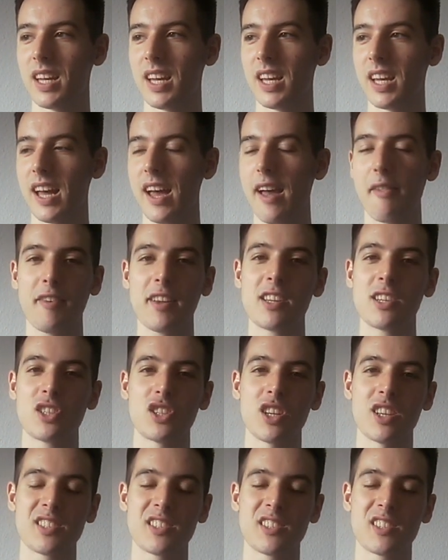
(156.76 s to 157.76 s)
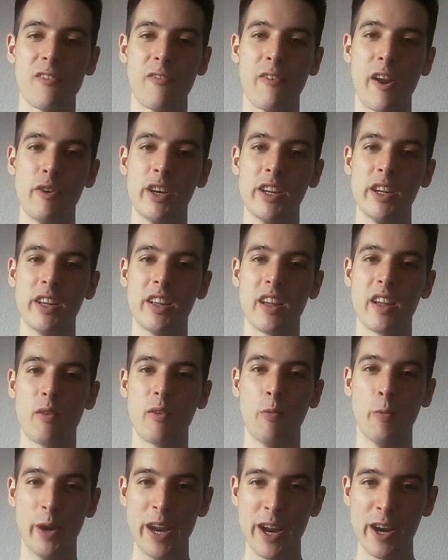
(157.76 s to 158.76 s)
I think it's just a very
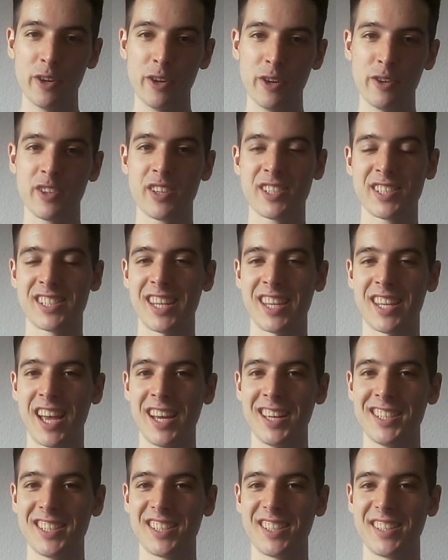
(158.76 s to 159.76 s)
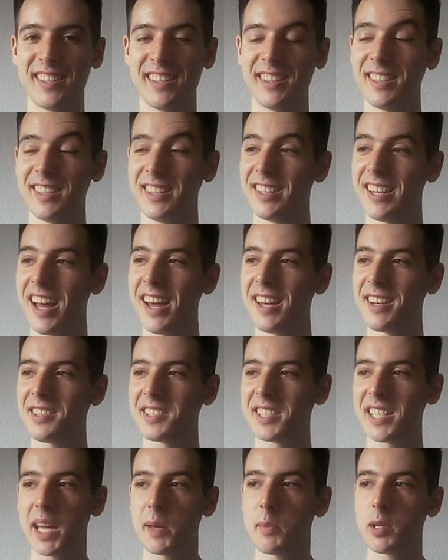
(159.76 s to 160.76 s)
rare sight that the knight is
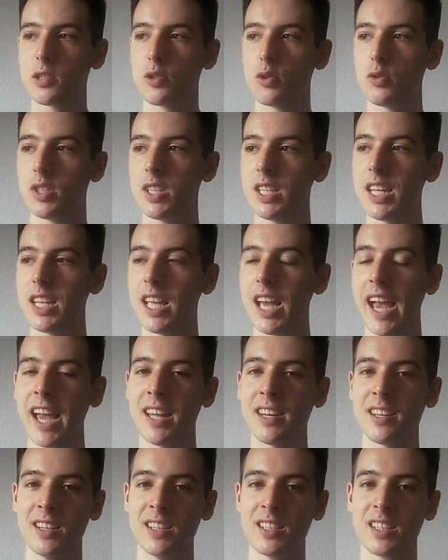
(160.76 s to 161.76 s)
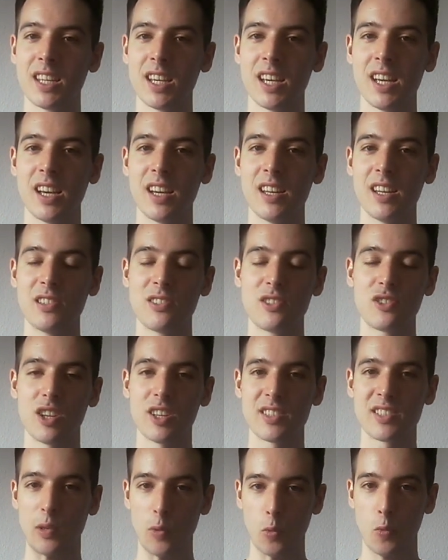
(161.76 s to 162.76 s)
coming to d eight, and it's
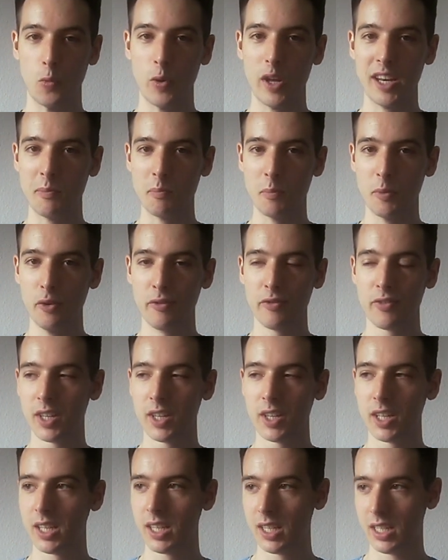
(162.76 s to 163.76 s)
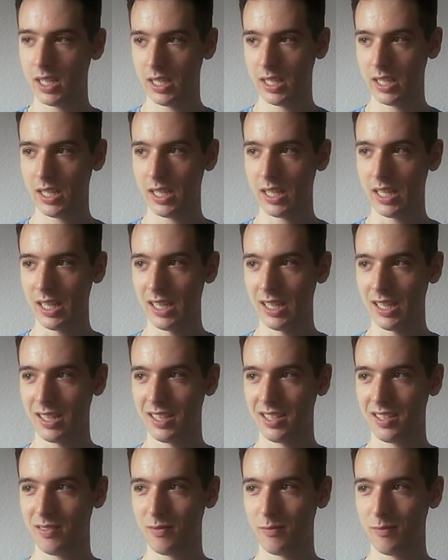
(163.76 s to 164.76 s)
just the winning move, and
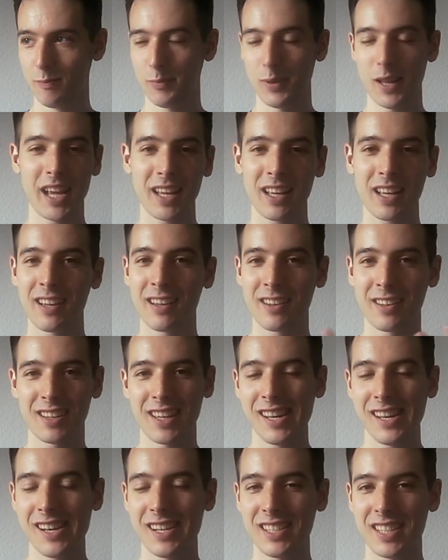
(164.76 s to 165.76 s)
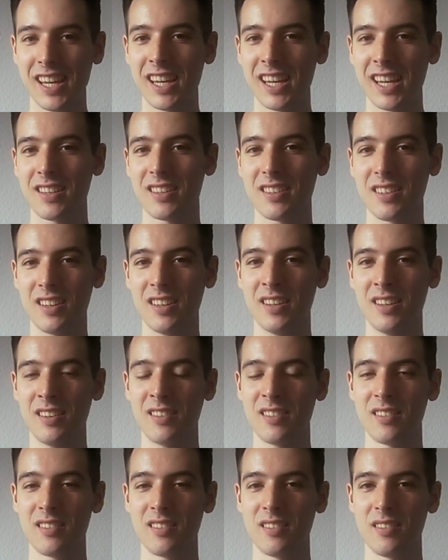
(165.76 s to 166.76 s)
black can take
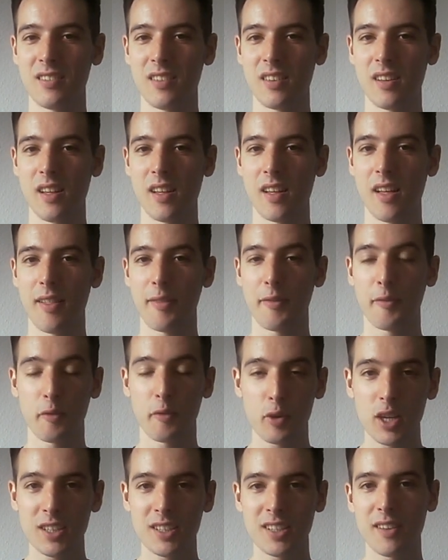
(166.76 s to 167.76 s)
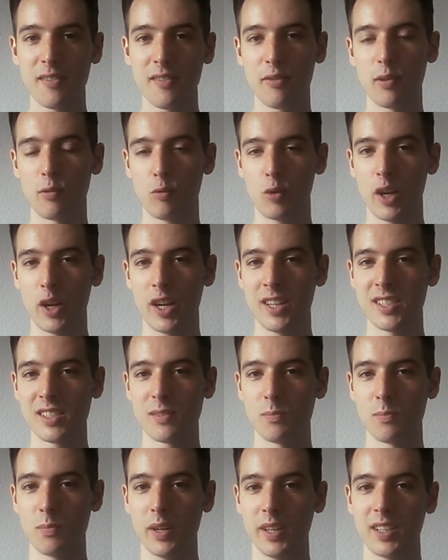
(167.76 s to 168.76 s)
in three different ways,
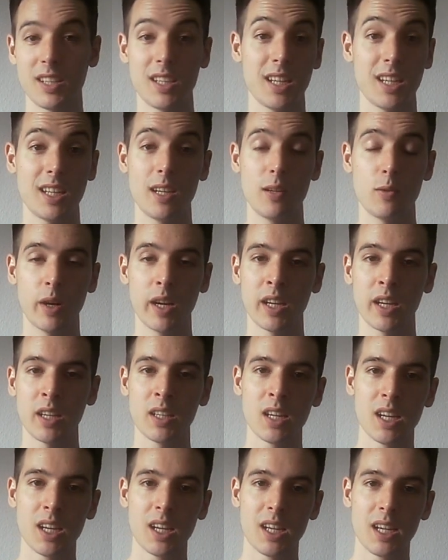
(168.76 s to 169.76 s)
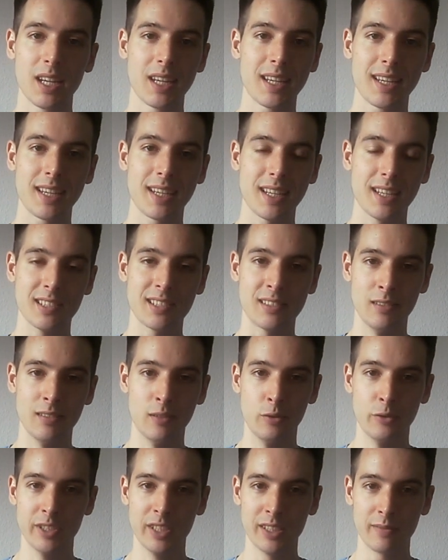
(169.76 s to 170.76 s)
but either way he is
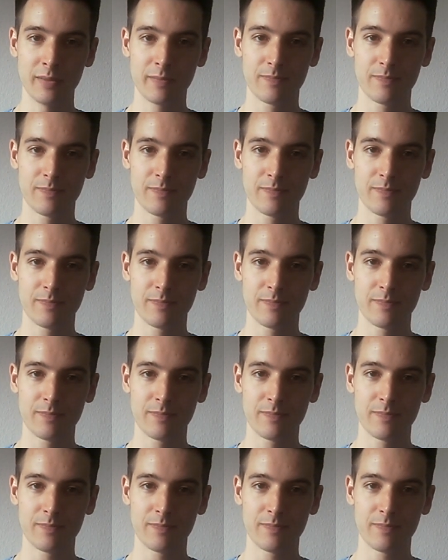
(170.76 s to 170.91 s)
losing.